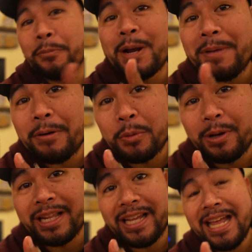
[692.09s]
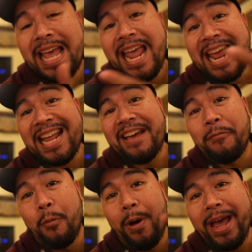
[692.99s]
One bet with Willie, and I
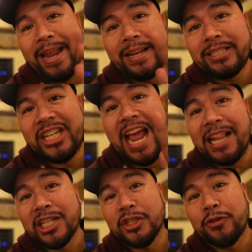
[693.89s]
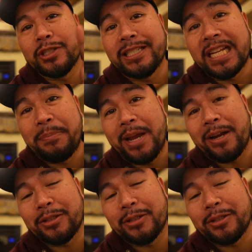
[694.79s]
have one challenge versus Nick Bare.